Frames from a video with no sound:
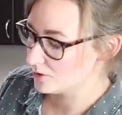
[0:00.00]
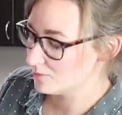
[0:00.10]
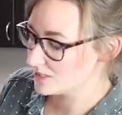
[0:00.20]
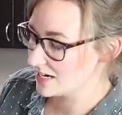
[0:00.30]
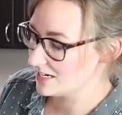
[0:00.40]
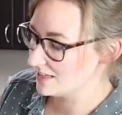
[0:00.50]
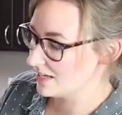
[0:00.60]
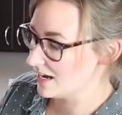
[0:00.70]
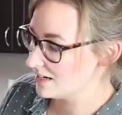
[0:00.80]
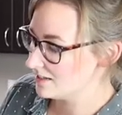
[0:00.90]
pretty much
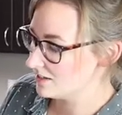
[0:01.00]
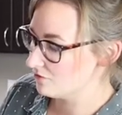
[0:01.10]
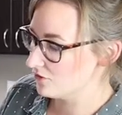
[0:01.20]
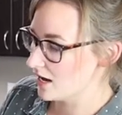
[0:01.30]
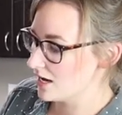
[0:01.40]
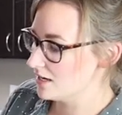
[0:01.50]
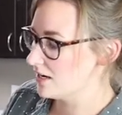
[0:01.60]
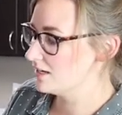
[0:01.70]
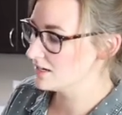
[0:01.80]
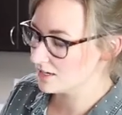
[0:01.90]
anything, anything fried,
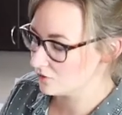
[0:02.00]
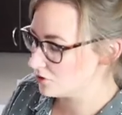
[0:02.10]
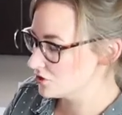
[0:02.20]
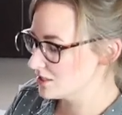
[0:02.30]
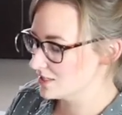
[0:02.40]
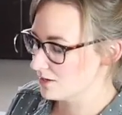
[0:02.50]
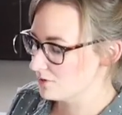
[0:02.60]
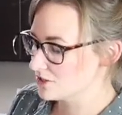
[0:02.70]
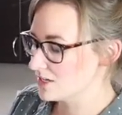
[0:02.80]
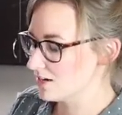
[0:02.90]
any kind of grilled cheese
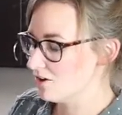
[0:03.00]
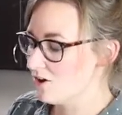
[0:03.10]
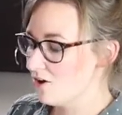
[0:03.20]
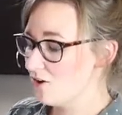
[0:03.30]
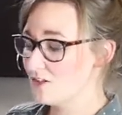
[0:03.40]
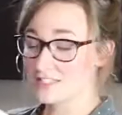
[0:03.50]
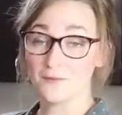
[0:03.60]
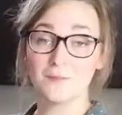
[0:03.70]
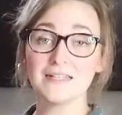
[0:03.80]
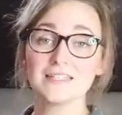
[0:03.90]
sandwich, like all that
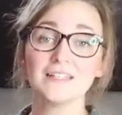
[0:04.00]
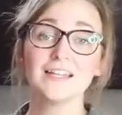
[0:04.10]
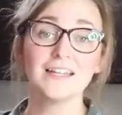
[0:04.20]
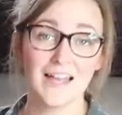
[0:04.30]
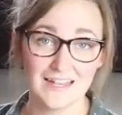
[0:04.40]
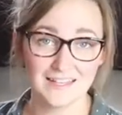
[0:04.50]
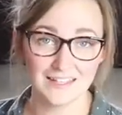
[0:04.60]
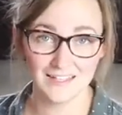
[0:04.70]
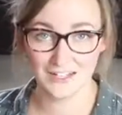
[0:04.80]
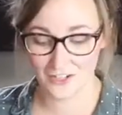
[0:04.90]
stuff. Basically
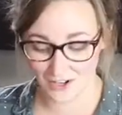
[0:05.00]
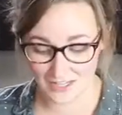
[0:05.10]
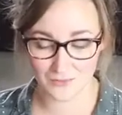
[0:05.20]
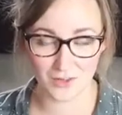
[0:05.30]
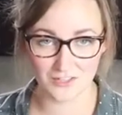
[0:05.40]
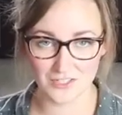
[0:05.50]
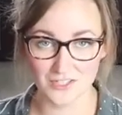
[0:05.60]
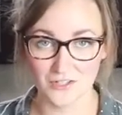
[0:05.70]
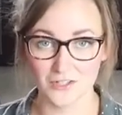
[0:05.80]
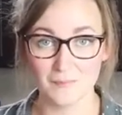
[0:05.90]
anything in here, as well as
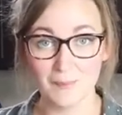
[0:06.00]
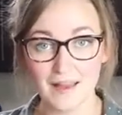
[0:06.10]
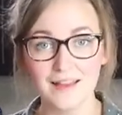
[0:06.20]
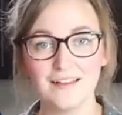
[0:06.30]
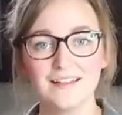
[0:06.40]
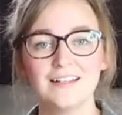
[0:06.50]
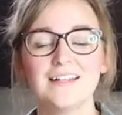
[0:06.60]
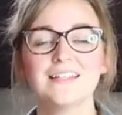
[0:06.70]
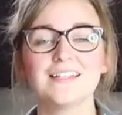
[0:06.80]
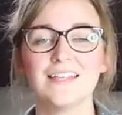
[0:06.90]
desserts. But
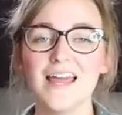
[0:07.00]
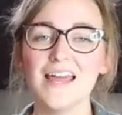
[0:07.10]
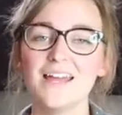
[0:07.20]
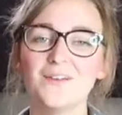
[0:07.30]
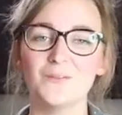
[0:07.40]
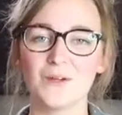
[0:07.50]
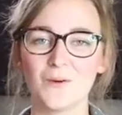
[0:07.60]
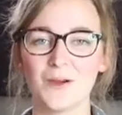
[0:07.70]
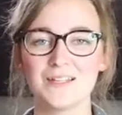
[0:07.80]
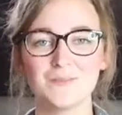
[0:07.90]
today we are
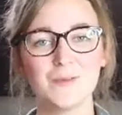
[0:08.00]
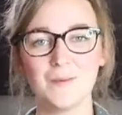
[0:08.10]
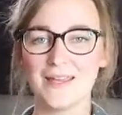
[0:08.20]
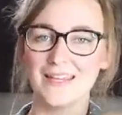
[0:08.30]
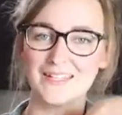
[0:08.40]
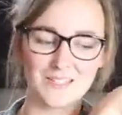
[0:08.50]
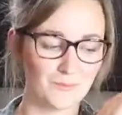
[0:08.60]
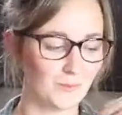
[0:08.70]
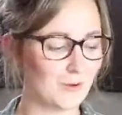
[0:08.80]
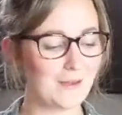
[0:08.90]
going to be making
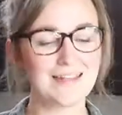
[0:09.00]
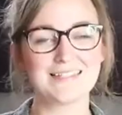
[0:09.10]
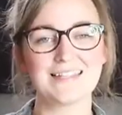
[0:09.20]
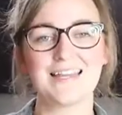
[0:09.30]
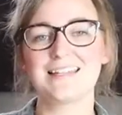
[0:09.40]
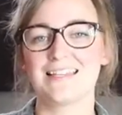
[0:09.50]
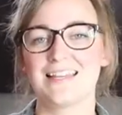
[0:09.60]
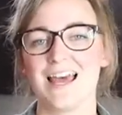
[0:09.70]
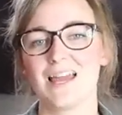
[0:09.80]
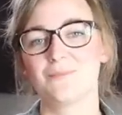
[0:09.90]
some ribeye steaks
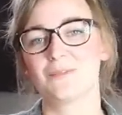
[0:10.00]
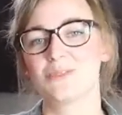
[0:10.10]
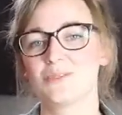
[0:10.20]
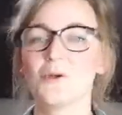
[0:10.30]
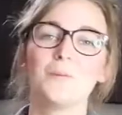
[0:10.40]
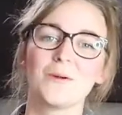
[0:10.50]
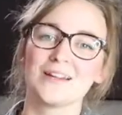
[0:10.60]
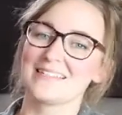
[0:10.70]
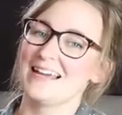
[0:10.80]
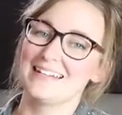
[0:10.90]
and I'm super
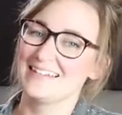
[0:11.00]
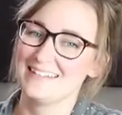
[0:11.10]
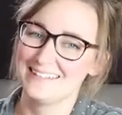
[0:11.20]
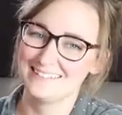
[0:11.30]
excited.